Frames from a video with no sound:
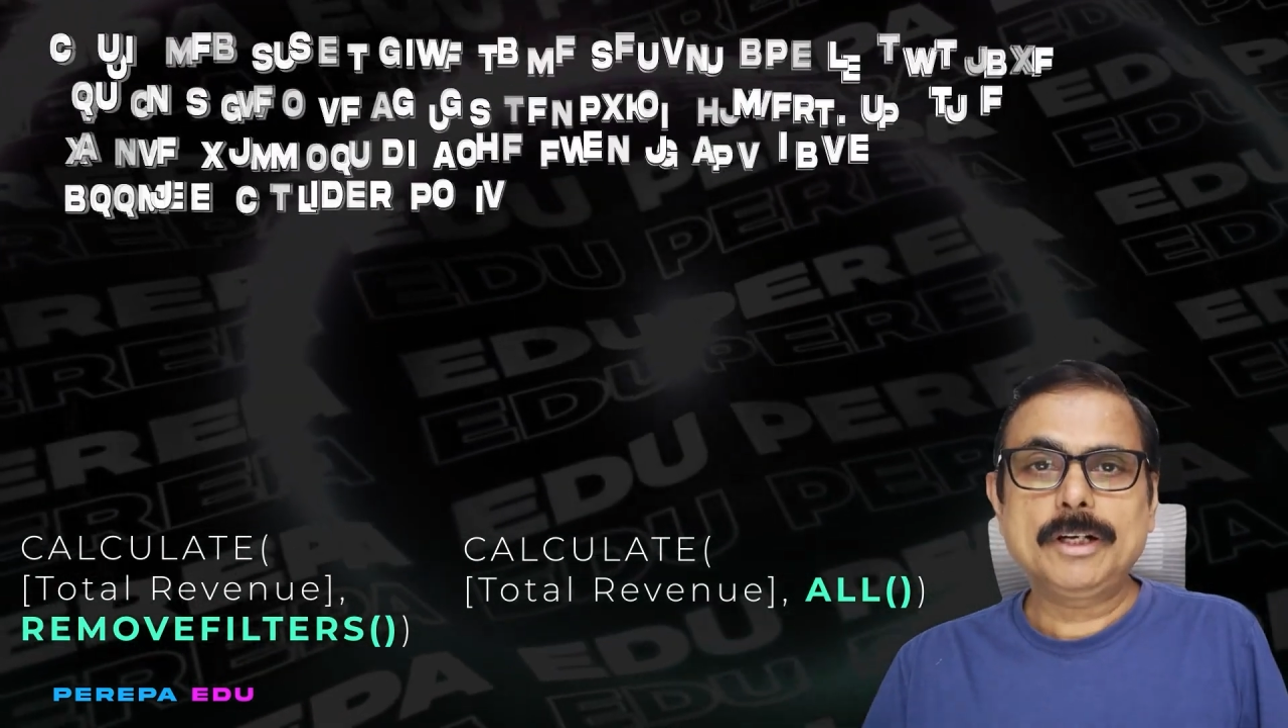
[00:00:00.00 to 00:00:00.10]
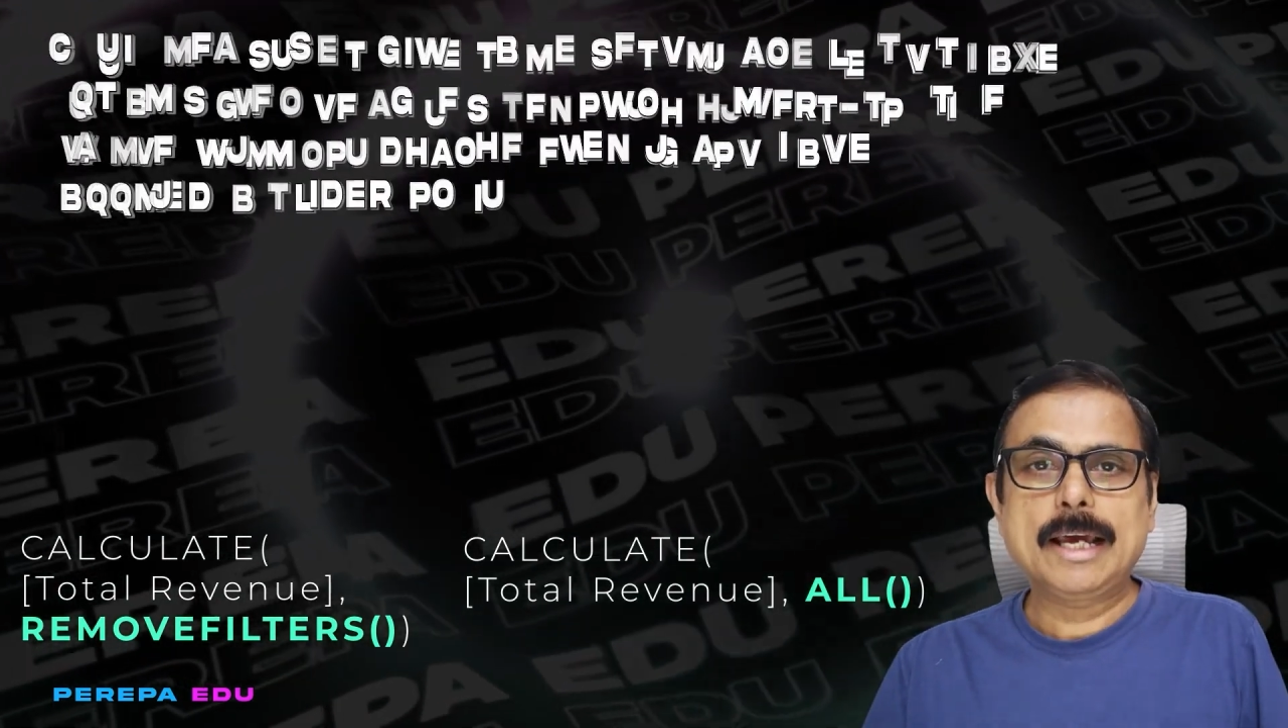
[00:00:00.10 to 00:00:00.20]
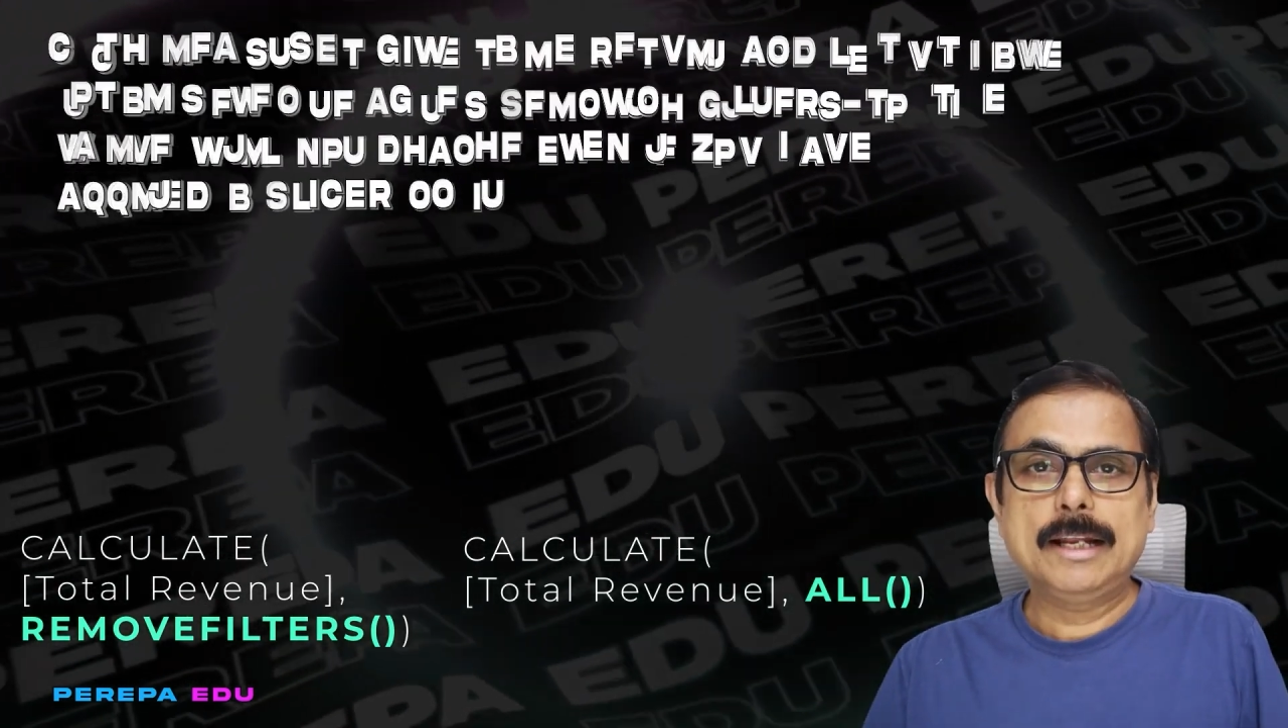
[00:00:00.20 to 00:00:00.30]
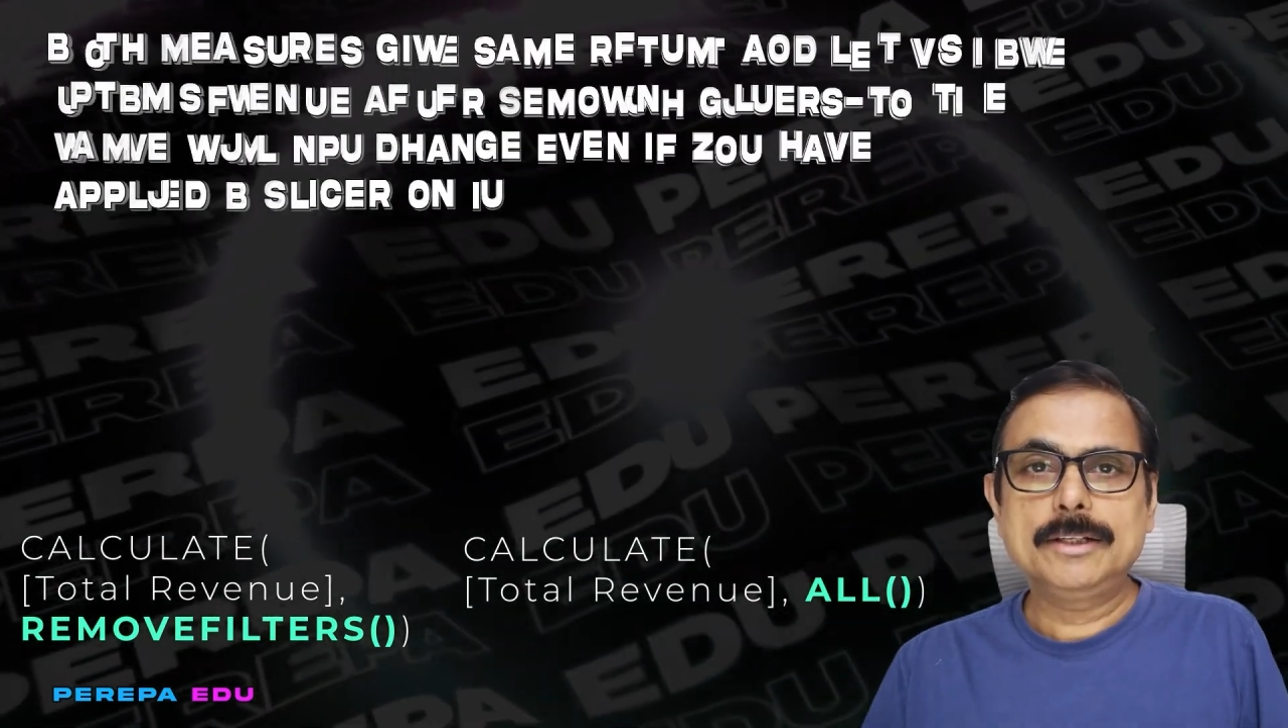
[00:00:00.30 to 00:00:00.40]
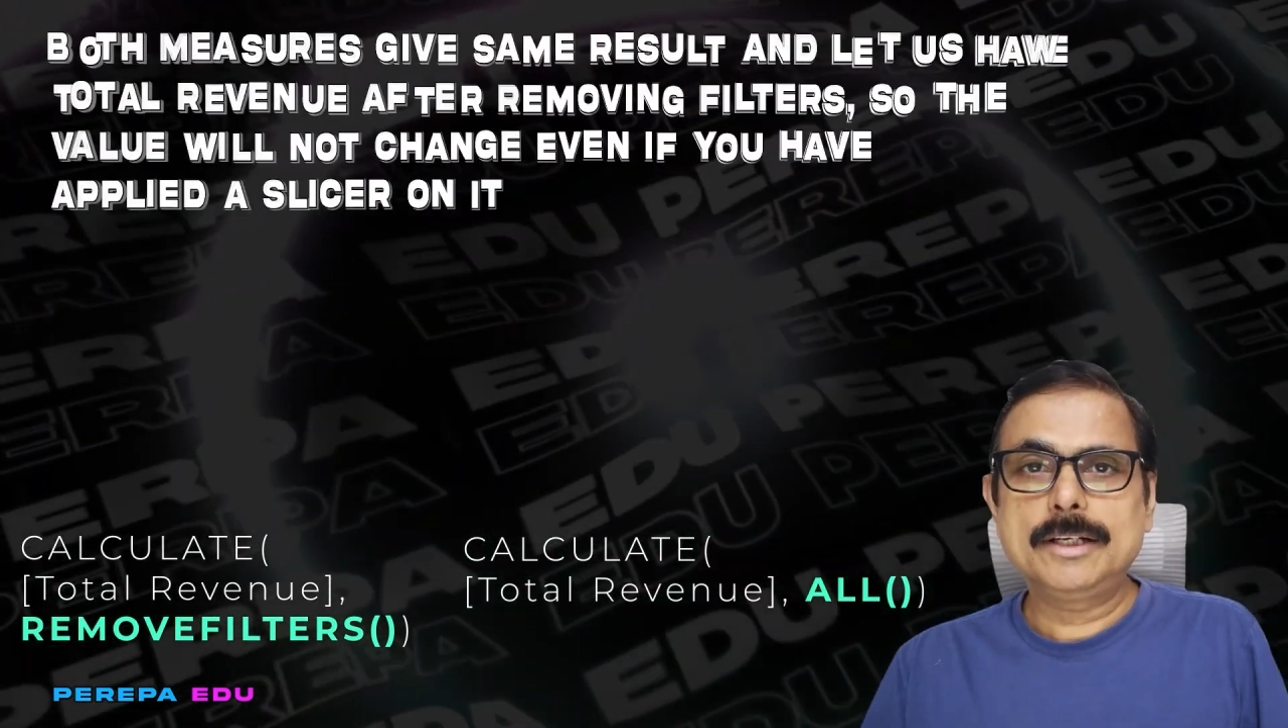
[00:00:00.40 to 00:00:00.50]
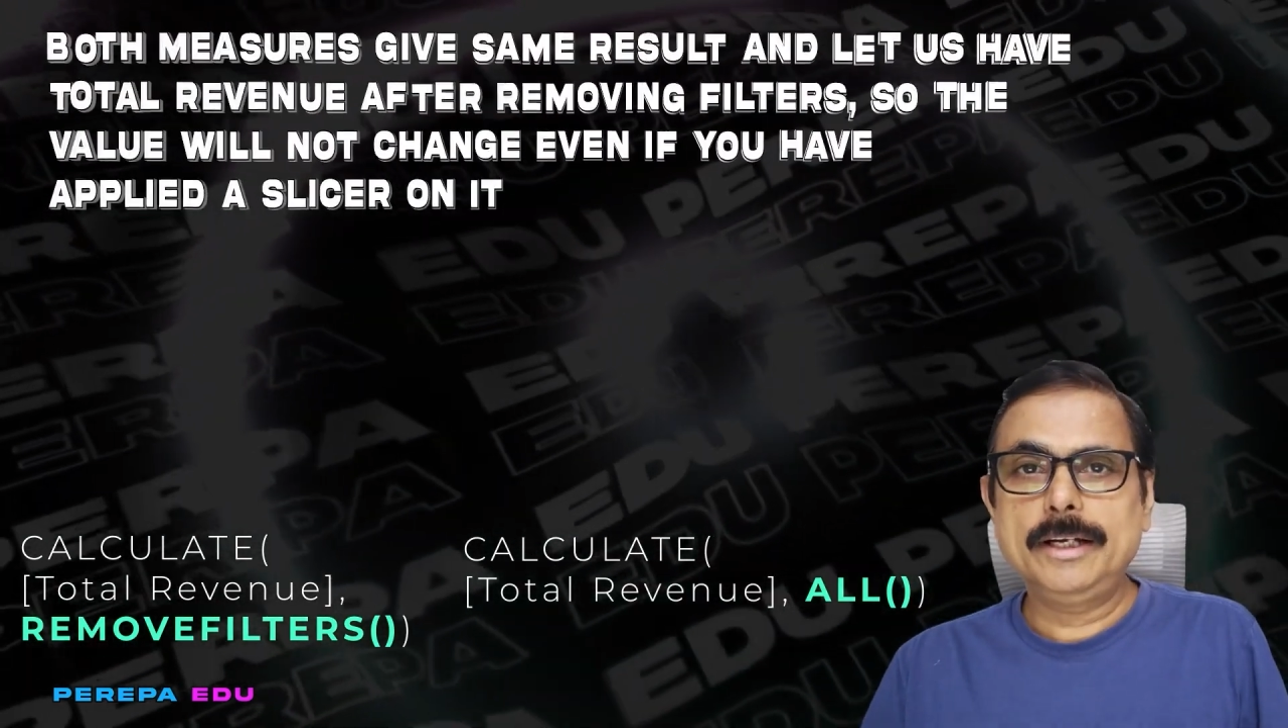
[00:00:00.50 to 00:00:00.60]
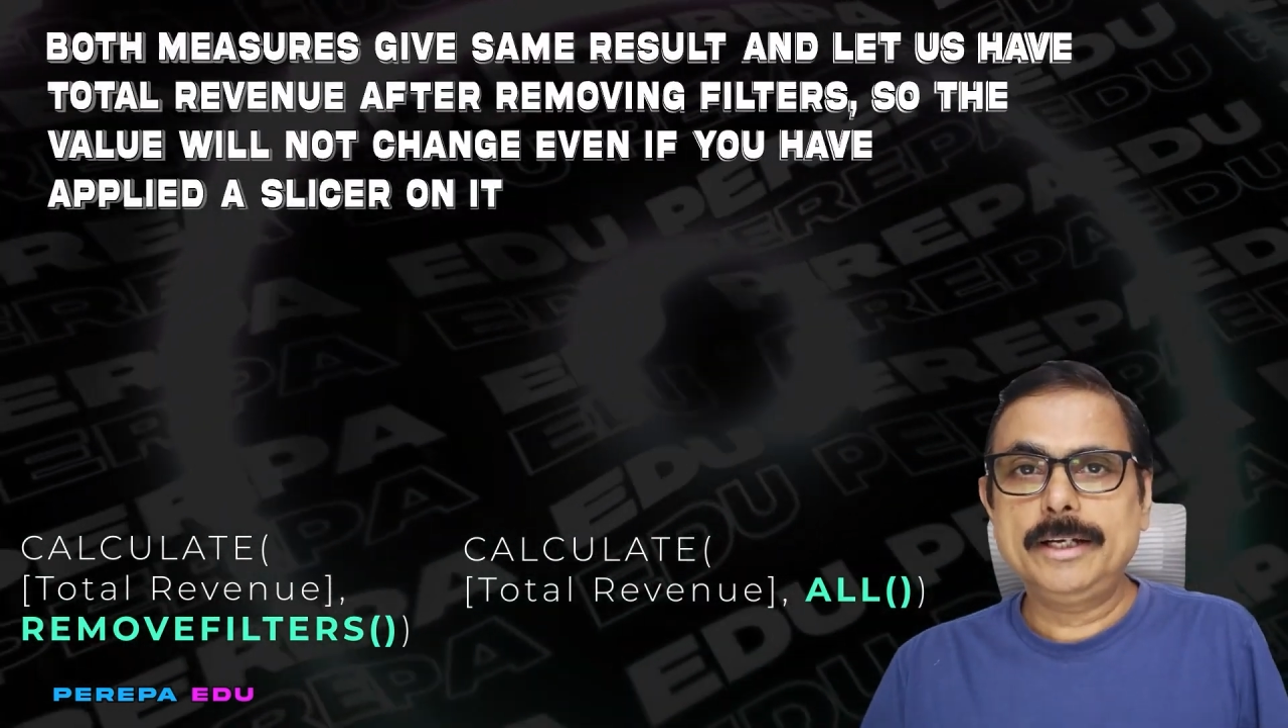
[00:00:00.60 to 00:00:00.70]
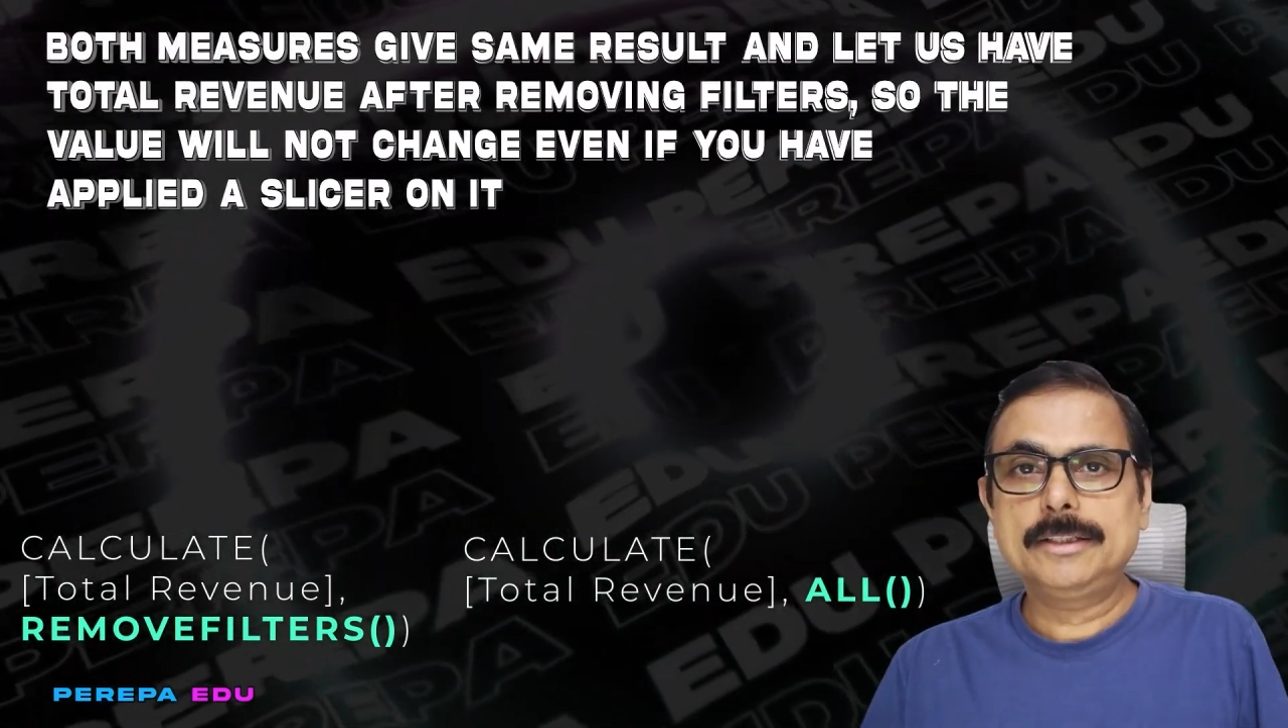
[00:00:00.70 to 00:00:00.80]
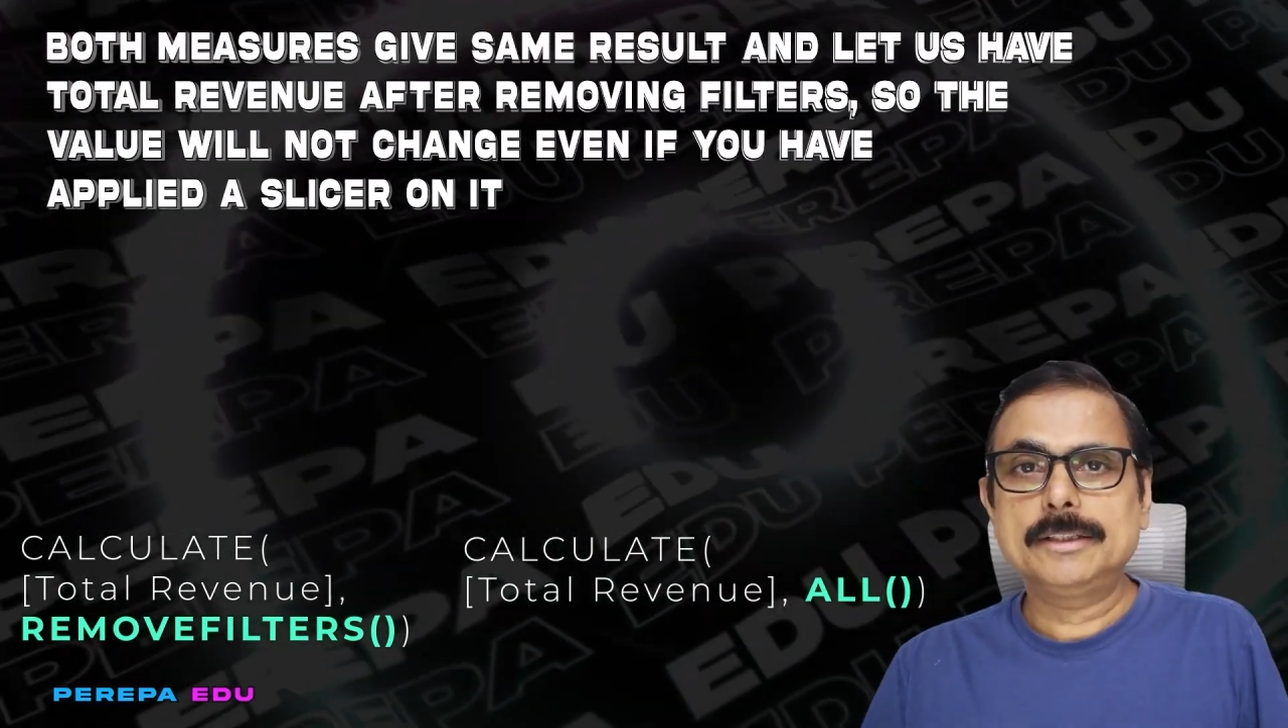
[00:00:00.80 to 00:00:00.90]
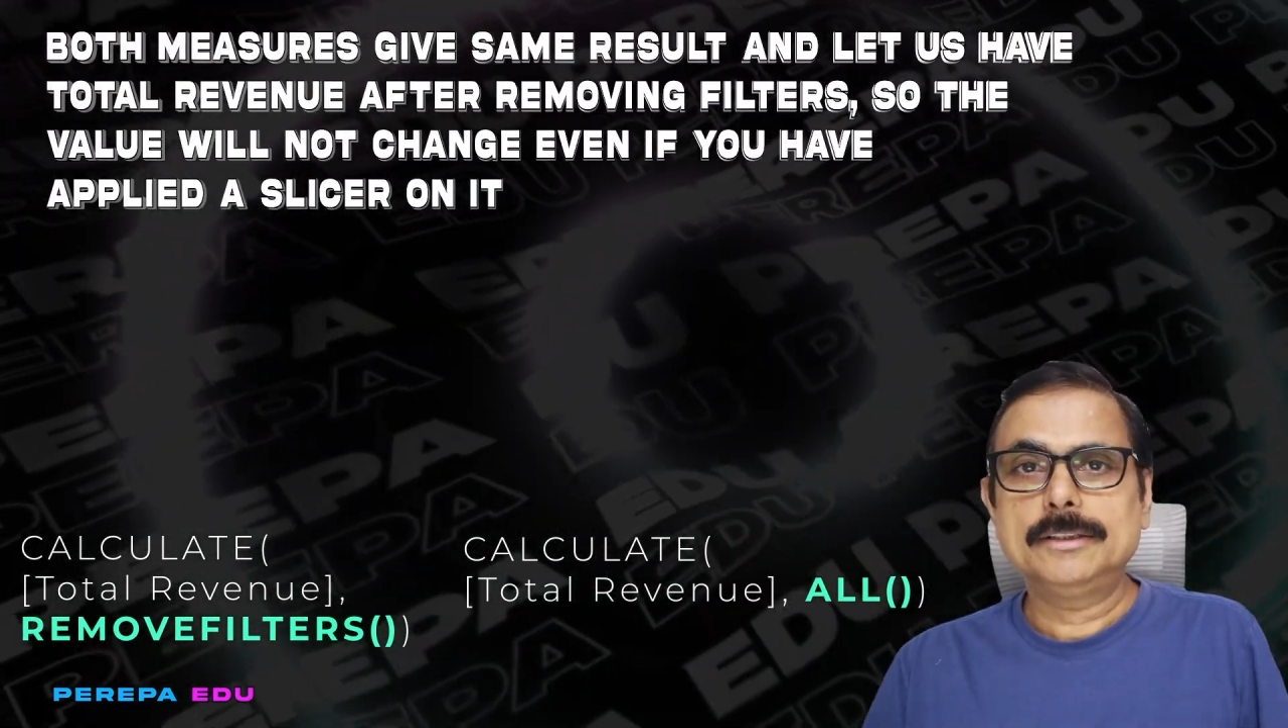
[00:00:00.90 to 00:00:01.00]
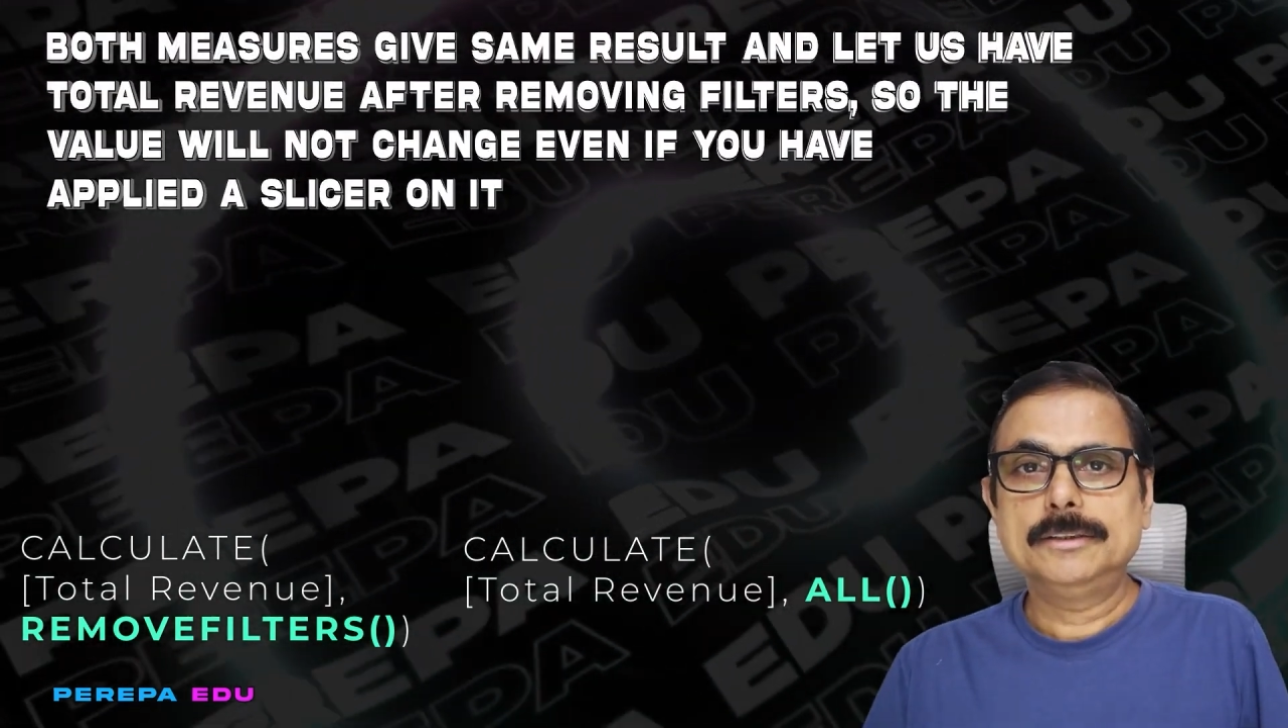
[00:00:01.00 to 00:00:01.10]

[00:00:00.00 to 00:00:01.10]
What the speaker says: calculate